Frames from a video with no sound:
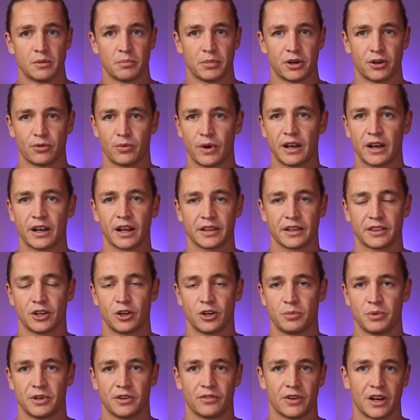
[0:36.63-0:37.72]
But a red light
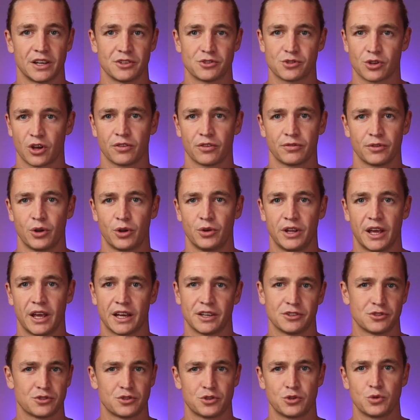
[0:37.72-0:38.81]
therapy device often only
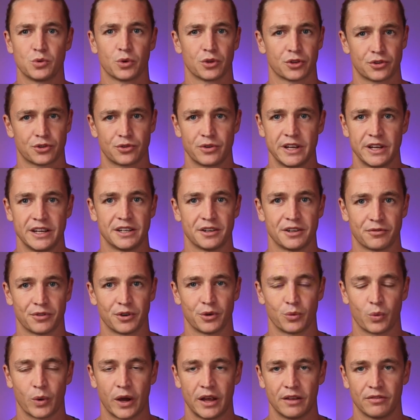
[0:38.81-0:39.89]
has 2 or 3
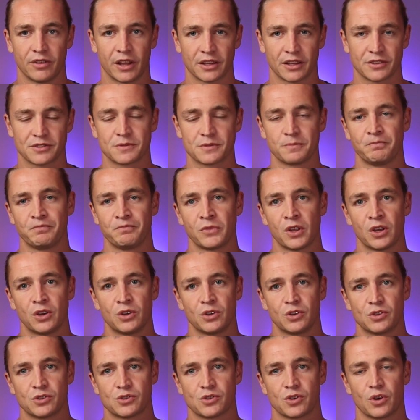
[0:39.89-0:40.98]
different wavelengths.
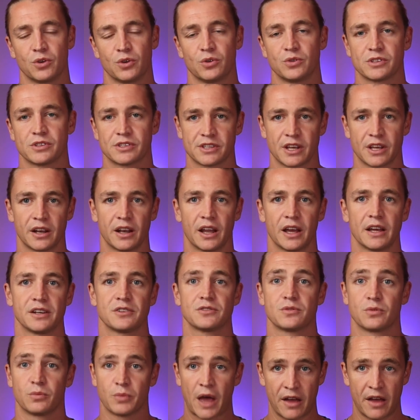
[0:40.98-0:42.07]
So
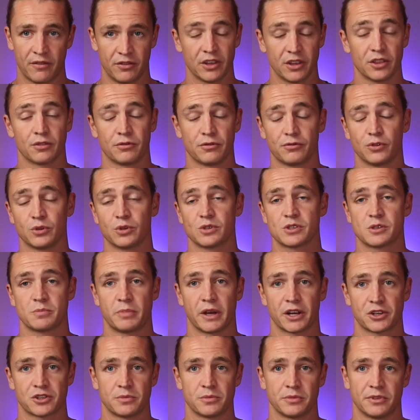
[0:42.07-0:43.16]
sunlight having the full
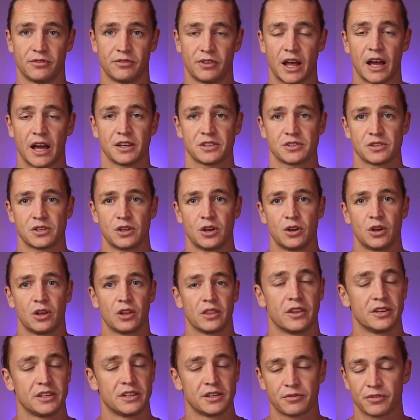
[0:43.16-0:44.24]
spectrum of light,
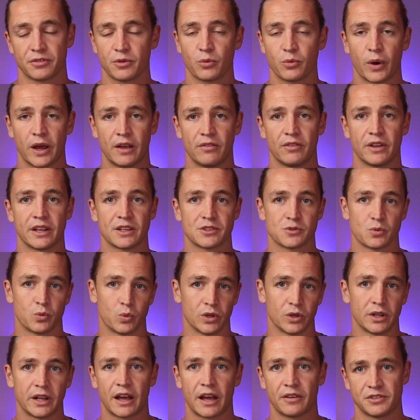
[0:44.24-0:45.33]
the different wavelengths
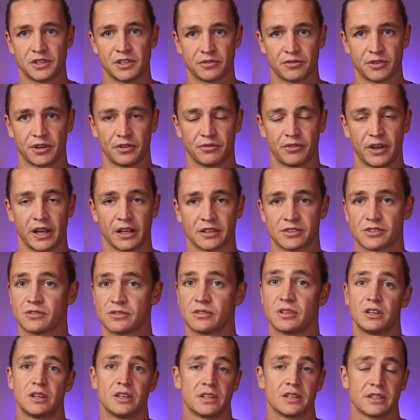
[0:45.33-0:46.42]
will have different effects.
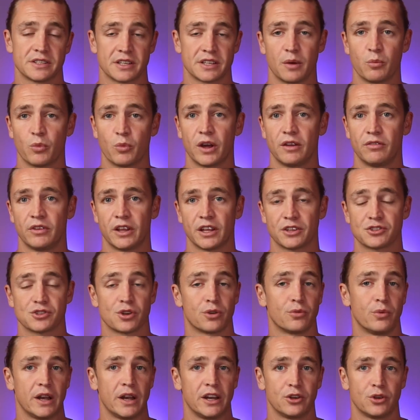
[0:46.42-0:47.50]
Some wavelengths
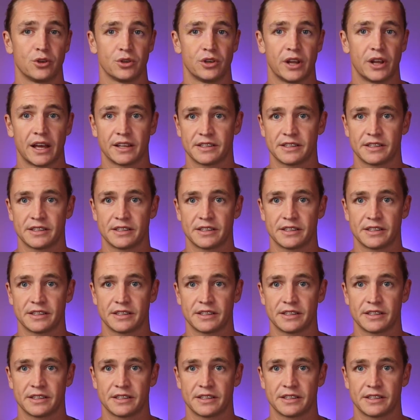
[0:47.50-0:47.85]
are really good